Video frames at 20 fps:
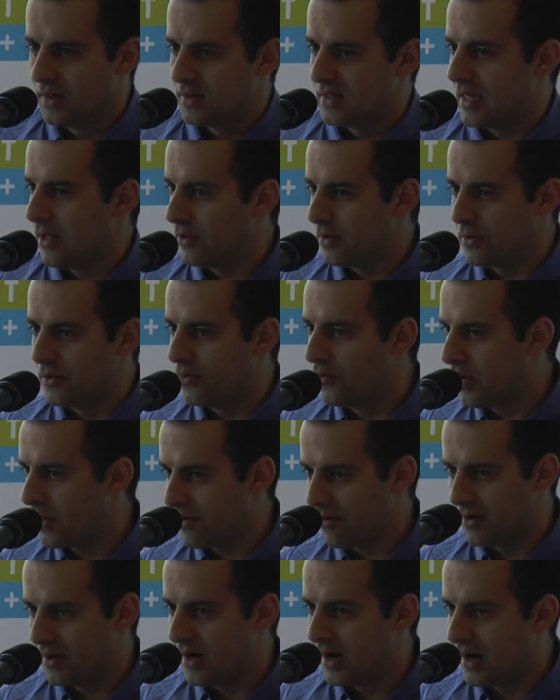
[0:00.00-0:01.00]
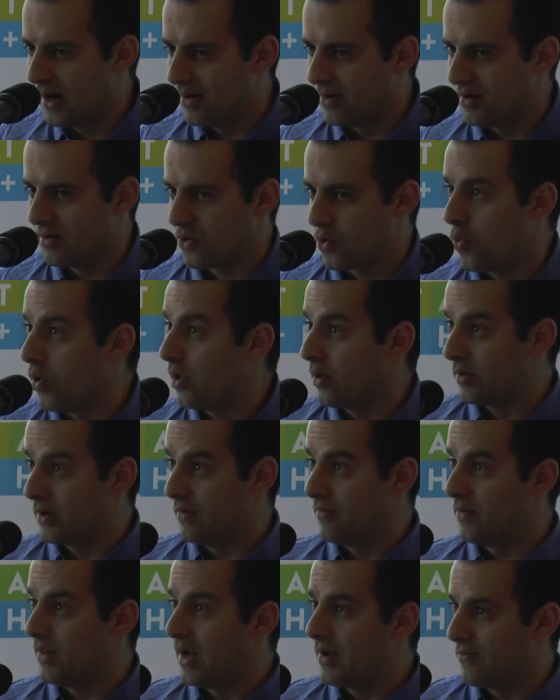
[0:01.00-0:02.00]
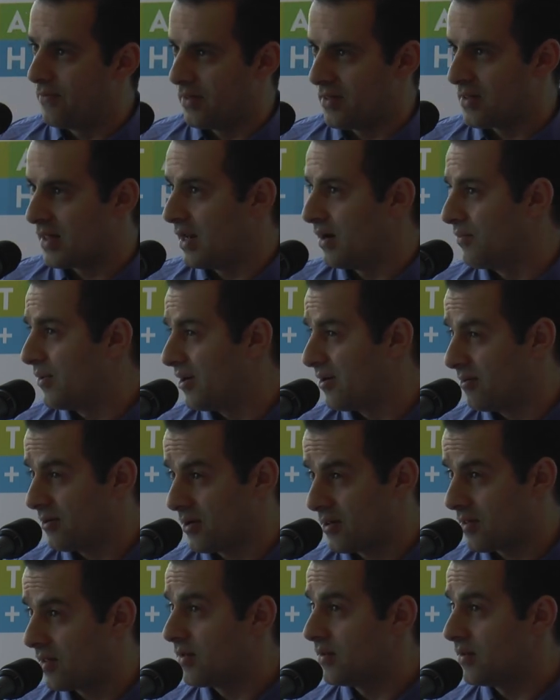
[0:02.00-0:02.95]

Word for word: tell you whether or not quality of life is getting better. And really